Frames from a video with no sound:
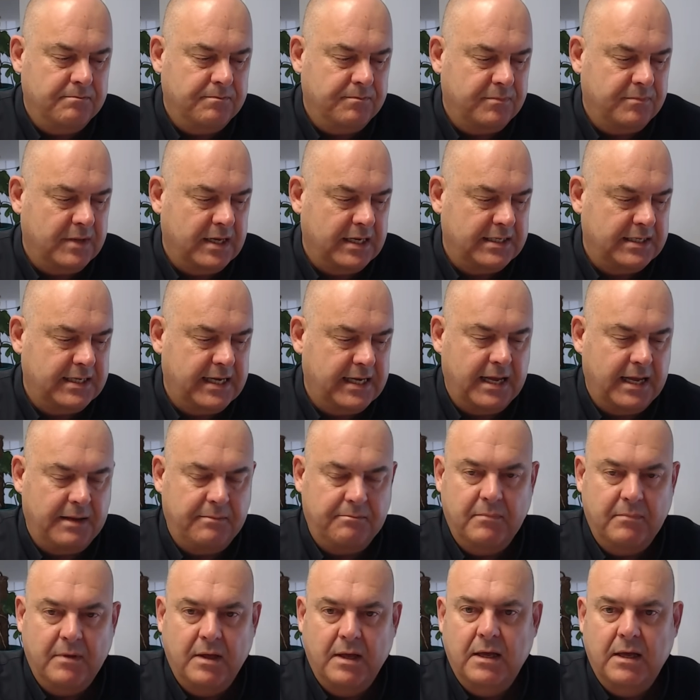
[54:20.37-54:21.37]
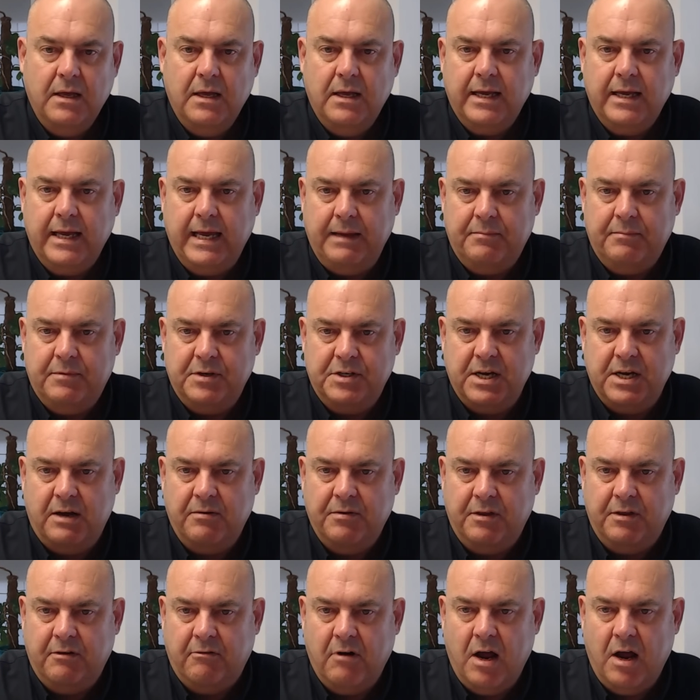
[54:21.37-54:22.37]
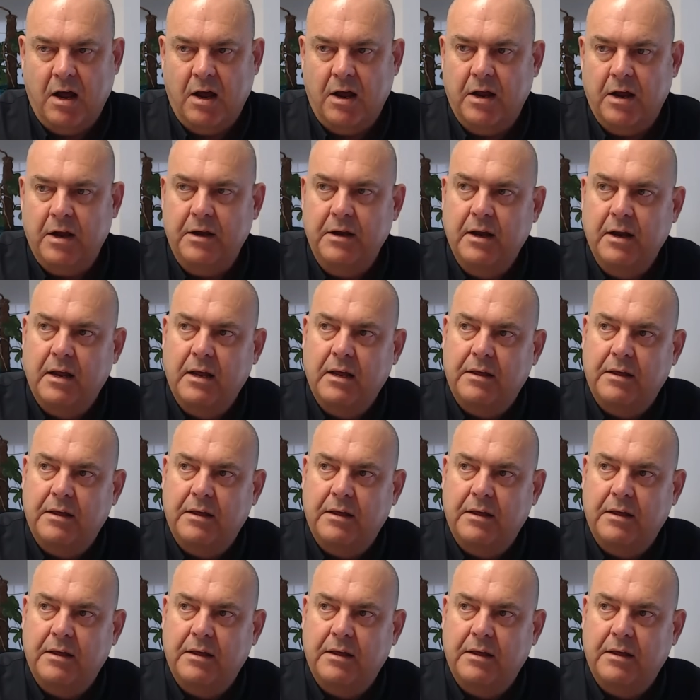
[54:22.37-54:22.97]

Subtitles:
need to keep the show on the road,